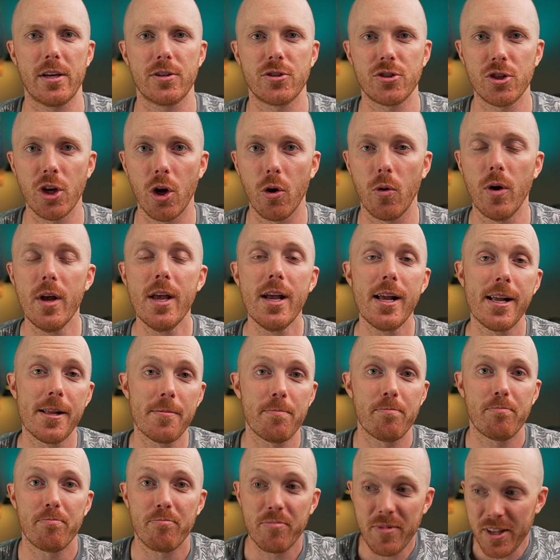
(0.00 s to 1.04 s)
So
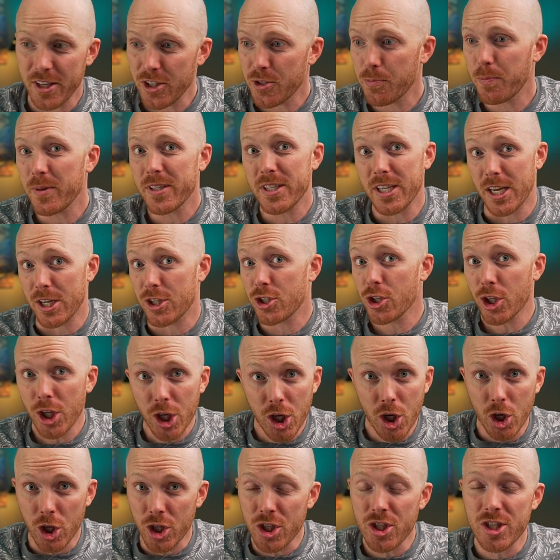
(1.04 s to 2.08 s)
this potentially
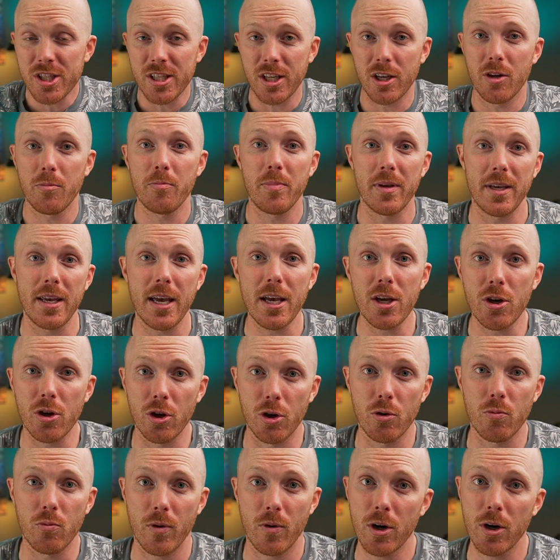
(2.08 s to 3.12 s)
could still be a
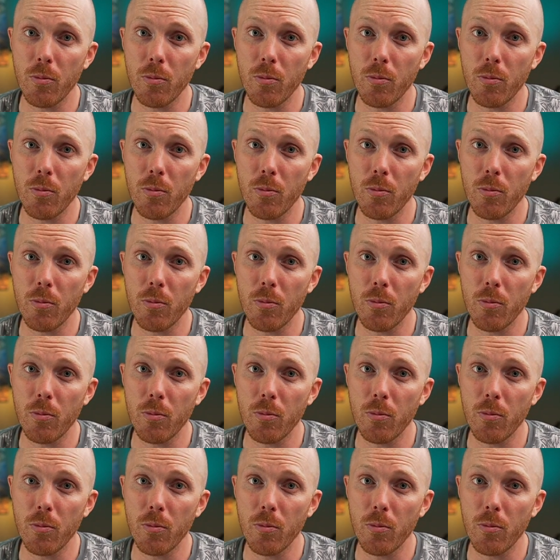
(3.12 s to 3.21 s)
good rental